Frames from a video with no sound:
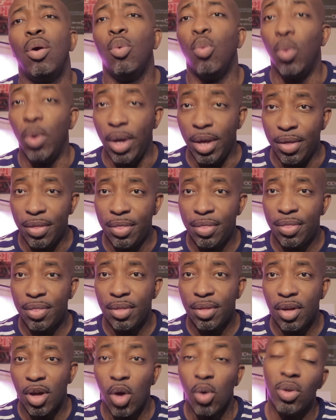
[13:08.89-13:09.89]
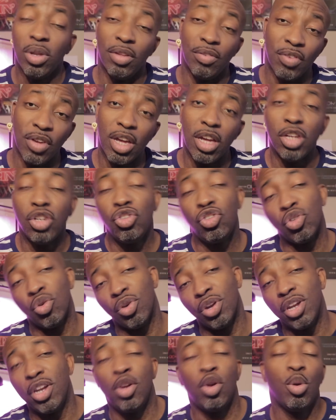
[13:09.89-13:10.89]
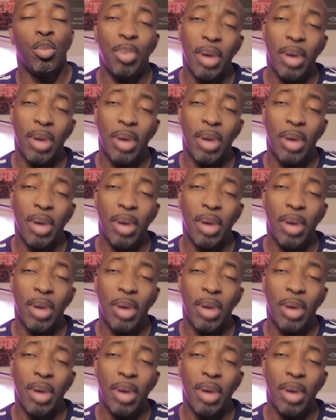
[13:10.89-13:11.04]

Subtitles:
with Olivia and Jordan and her